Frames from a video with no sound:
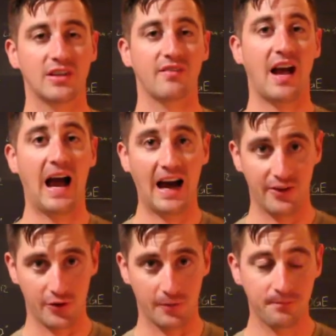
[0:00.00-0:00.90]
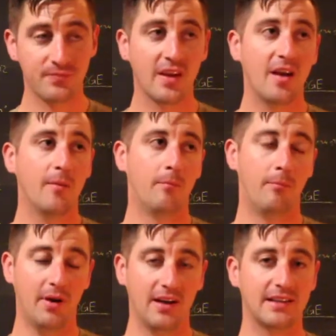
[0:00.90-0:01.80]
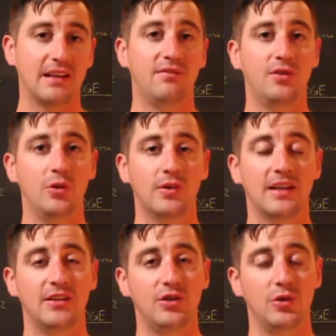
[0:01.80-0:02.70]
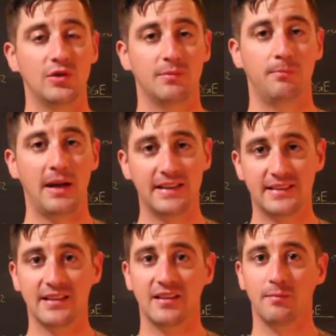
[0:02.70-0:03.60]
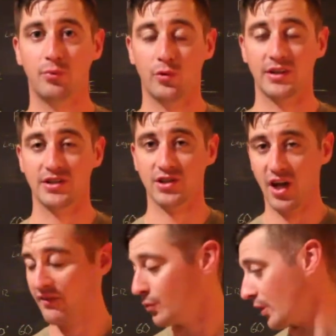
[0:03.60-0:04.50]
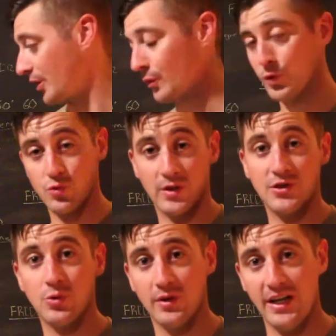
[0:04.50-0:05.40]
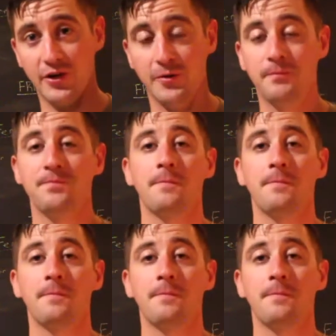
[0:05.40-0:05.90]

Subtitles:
of either. But if you can use basic brewing software, which we'll get to later,